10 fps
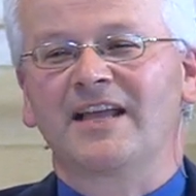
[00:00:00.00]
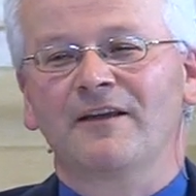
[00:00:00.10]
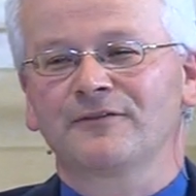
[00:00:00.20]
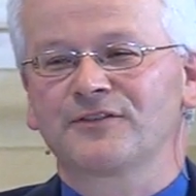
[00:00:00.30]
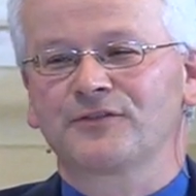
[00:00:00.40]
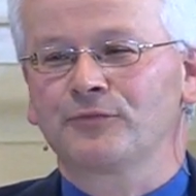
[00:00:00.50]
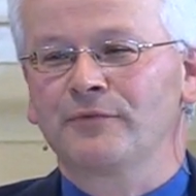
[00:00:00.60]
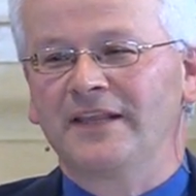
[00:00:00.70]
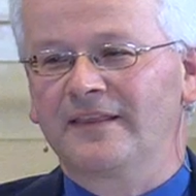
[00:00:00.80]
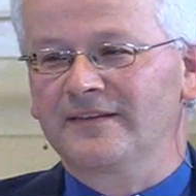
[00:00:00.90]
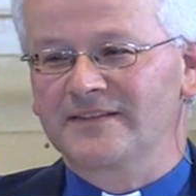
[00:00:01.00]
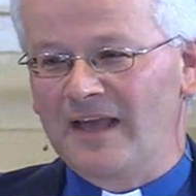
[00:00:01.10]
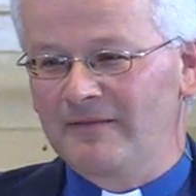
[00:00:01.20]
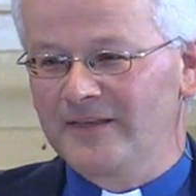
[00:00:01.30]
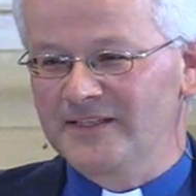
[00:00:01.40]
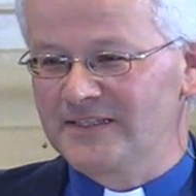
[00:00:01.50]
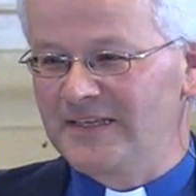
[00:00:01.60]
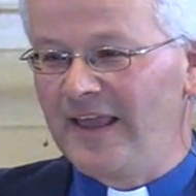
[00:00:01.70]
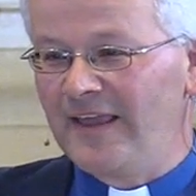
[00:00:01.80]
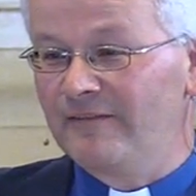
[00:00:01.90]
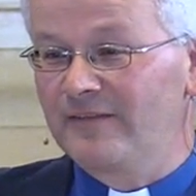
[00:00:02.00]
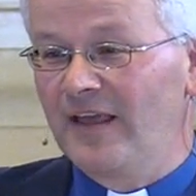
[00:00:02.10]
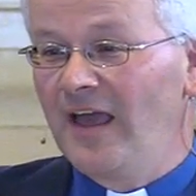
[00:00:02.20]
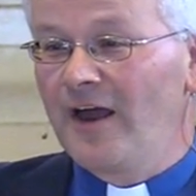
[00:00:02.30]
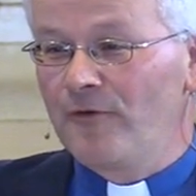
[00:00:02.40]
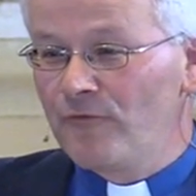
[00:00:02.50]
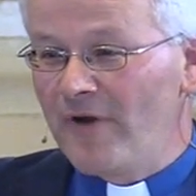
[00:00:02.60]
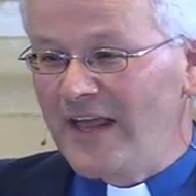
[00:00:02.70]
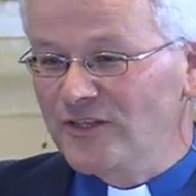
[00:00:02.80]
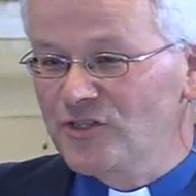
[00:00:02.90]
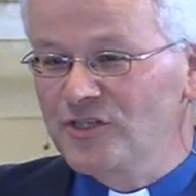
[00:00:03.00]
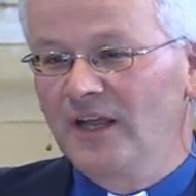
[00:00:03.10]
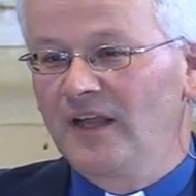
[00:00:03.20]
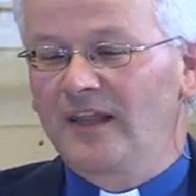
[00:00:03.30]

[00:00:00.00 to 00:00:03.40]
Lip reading: how sweet the sound that saved a wretch